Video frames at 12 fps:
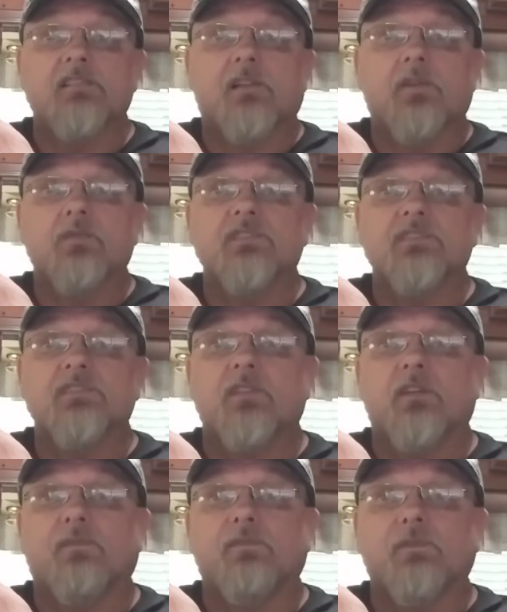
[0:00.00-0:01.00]
closest
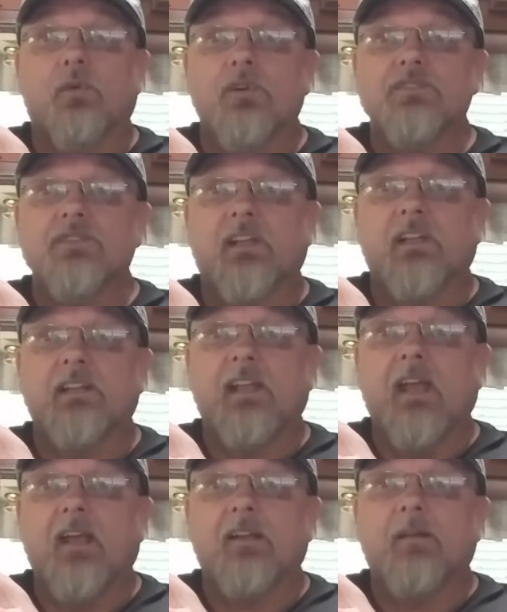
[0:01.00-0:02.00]
to the floor as you can
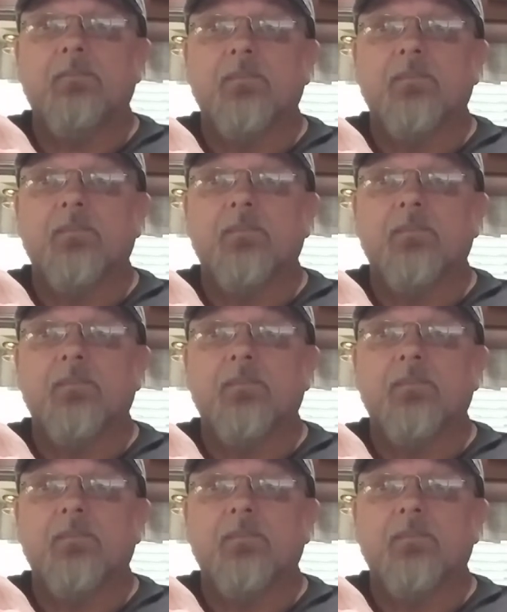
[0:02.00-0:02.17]
get.